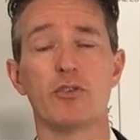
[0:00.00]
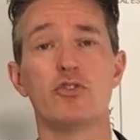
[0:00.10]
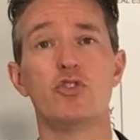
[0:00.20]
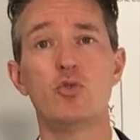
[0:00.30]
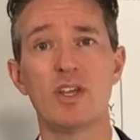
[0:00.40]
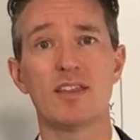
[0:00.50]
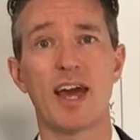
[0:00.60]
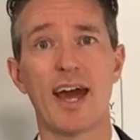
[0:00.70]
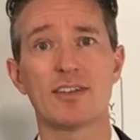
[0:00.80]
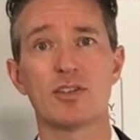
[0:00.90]
Doing
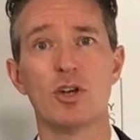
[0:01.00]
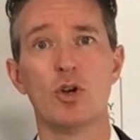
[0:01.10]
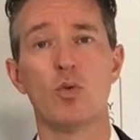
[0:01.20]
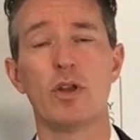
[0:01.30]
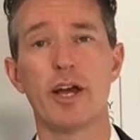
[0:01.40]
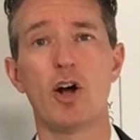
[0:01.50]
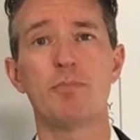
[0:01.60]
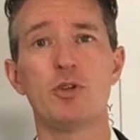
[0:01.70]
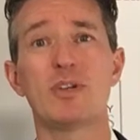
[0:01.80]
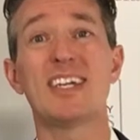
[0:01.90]
that will
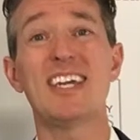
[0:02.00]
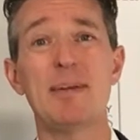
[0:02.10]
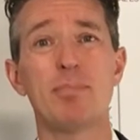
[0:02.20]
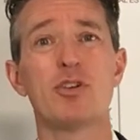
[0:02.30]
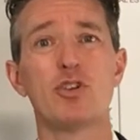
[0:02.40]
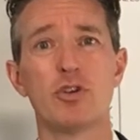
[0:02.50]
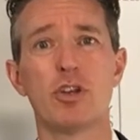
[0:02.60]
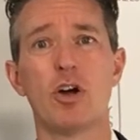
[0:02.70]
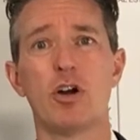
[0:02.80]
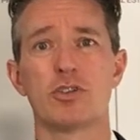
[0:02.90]
help you keep good
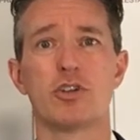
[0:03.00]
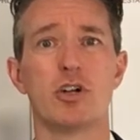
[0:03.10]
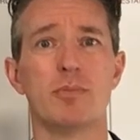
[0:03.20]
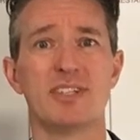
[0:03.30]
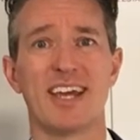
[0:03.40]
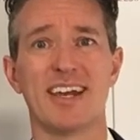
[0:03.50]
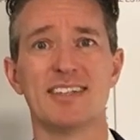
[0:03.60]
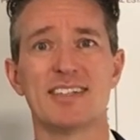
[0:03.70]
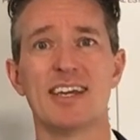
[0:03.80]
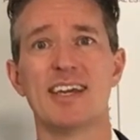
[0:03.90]
long-term
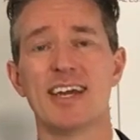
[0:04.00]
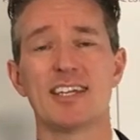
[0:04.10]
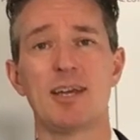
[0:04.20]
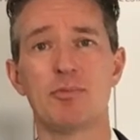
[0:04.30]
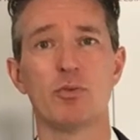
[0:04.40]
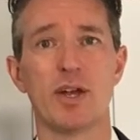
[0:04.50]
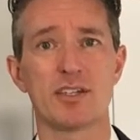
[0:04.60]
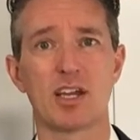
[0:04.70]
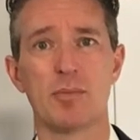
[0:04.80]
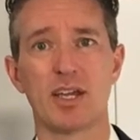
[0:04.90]
tenants and keep the rent
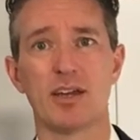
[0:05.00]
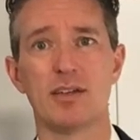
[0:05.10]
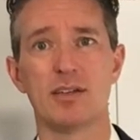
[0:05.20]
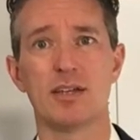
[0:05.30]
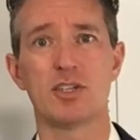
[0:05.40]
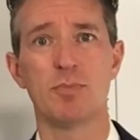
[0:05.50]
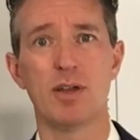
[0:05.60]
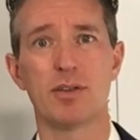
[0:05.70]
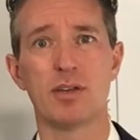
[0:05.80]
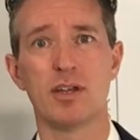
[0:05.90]
coming in each
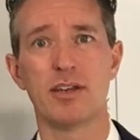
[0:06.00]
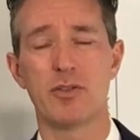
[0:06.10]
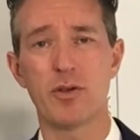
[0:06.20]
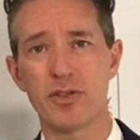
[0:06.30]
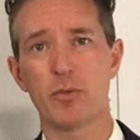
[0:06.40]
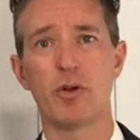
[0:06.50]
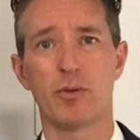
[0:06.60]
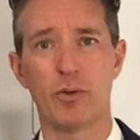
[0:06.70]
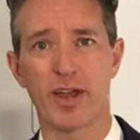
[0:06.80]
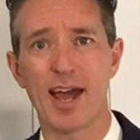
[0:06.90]
month. Now, the other thing we don't
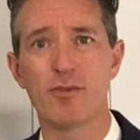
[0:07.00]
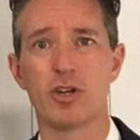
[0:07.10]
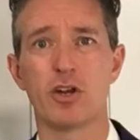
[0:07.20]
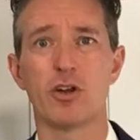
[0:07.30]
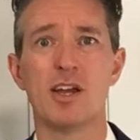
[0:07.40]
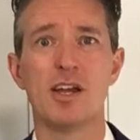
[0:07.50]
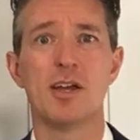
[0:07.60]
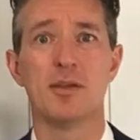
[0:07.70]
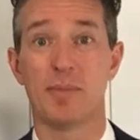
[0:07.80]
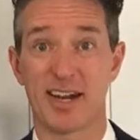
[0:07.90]
really have on here,
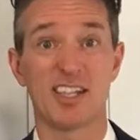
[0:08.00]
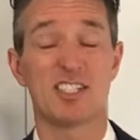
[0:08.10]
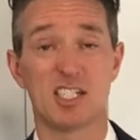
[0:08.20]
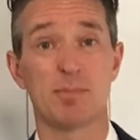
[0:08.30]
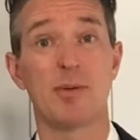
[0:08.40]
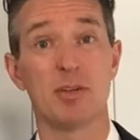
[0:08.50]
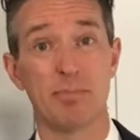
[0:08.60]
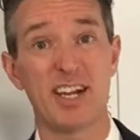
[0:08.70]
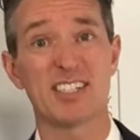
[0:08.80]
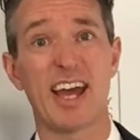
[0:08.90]
but I guess this is probably the
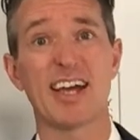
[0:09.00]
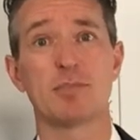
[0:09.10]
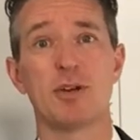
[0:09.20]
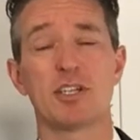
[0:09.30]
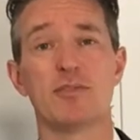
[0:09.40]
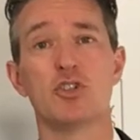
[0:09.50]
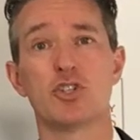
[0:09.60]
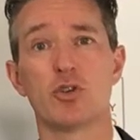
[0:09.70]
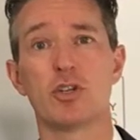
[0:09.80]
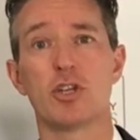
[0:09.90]
biggest aspect of
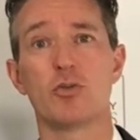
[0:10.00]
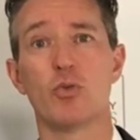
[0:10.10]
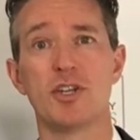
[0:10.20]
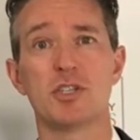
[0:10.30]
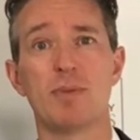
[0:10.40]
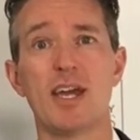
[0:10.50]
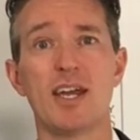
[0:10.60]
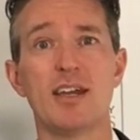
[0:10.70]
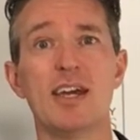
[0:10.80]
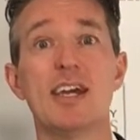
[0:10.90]
ensuring that rent is
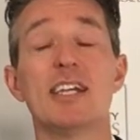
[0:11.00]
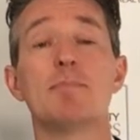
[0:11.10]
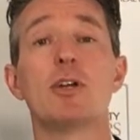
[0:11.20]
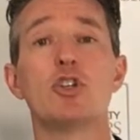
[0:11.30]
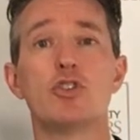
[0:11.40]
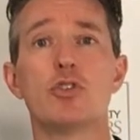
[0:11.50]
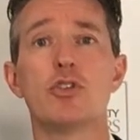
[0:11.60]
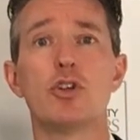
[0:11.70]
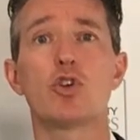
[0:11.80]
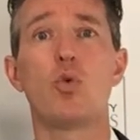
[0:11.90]
paid, is make sure
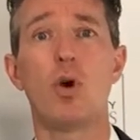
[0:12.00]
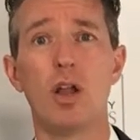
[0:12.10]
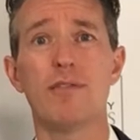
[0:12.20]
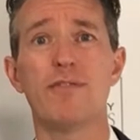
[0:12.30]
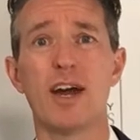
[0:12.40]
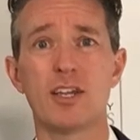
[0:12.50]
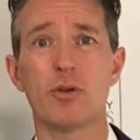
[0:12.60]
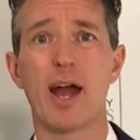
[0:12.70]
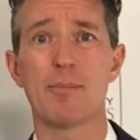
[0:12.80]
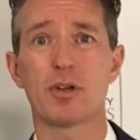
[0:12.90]
you're qualifying
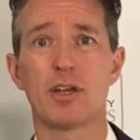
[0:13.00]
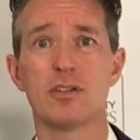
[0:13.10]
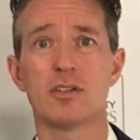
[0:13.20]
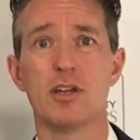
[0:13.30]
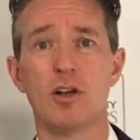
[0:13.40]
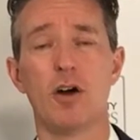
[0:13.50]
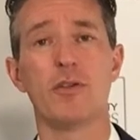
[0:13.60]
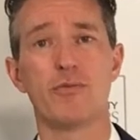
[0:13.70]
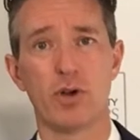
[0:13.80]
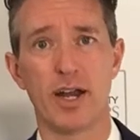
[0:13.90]
your applicant on the
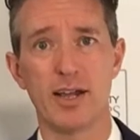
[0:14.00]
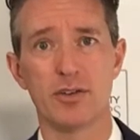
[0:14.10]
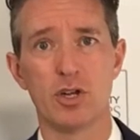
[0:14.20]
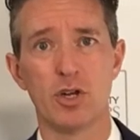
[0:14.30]
front end.